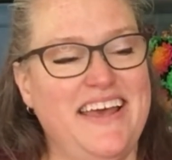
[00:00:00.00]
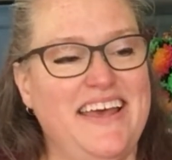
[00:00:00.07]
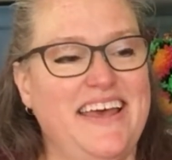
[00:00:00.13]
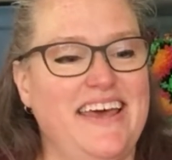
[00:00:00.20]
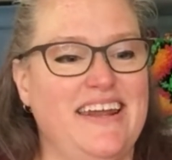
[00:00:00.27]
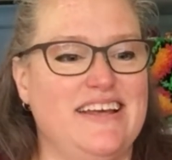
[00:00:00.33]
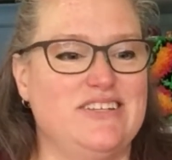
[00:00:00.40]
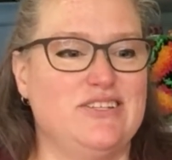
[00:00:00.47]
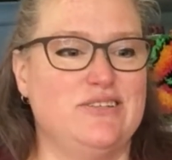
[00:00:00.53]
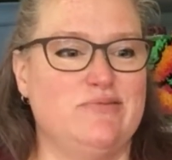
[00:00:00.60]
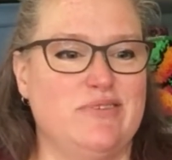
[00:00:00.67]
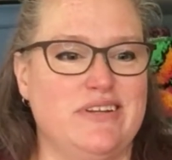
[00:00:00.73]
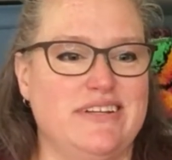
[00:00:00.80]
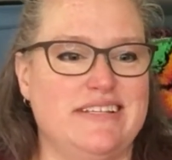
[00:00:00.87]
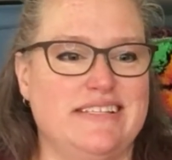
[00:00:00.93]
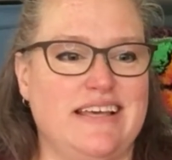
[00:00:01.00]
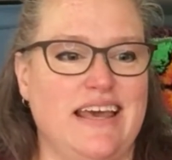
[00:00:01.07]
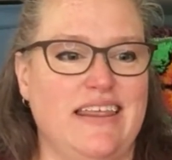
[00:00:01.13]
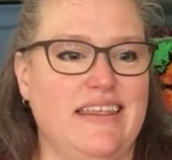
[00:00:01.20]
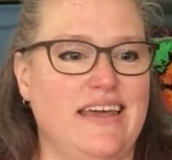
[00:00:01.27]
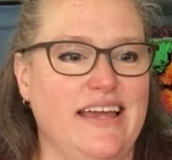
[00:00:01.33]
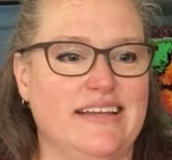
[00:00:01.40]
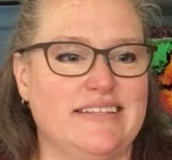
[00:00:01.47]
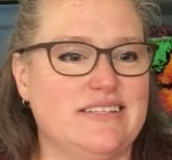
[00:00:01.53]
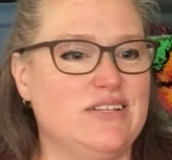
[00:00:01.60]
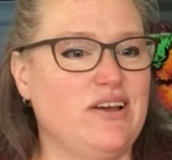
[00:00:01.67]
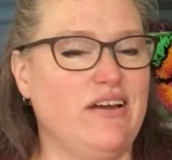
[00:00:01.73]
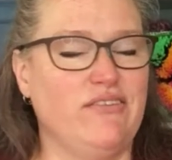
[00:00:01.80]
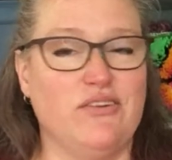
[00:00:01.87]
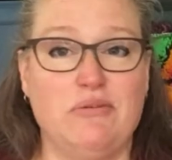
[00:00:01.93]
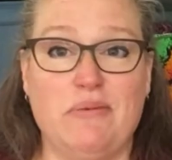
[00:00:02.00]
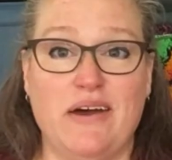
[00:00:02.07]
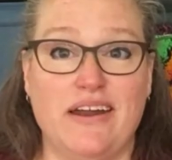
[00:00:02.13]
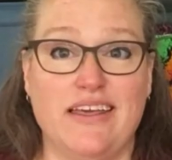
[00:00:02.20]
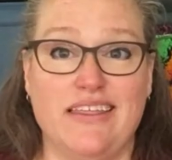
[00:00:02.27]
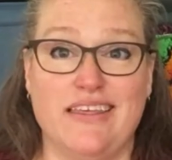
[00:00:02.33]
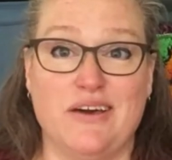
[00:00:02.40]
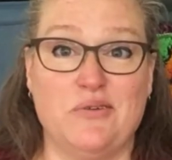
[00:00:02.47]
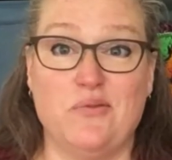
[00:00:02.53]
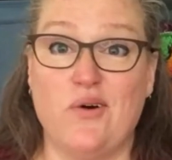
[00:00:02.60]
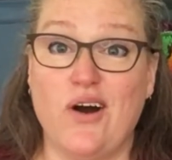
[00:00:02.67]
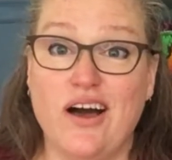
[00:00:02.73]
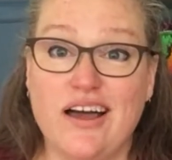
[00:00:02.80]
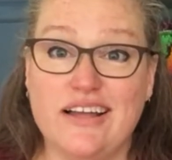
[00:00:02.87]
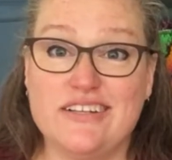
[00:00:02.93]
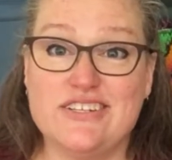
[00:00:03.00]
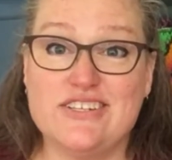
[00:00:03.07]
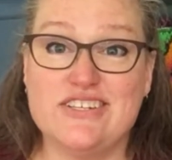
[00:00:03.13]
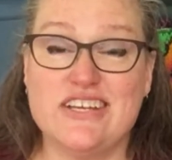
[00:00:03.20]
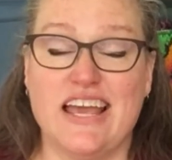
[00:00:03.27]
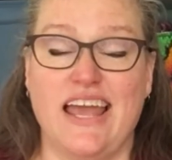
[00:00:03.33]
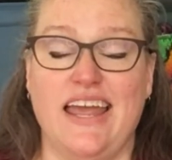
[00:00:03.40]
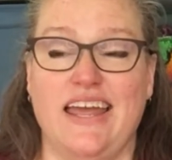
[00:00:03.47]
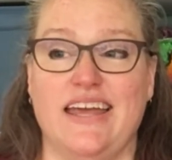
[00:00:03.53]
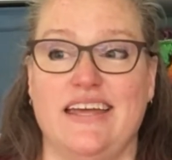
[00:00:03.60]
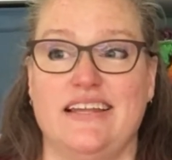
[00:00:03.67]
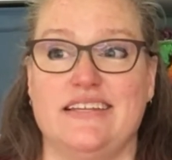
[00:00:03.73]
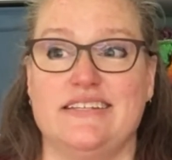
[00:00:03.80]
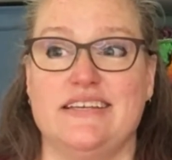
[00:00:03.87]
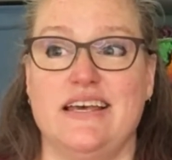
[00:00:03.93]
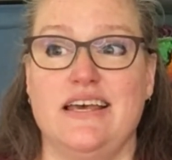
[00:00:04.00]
and I just wanted to say thanks to everybody that watched and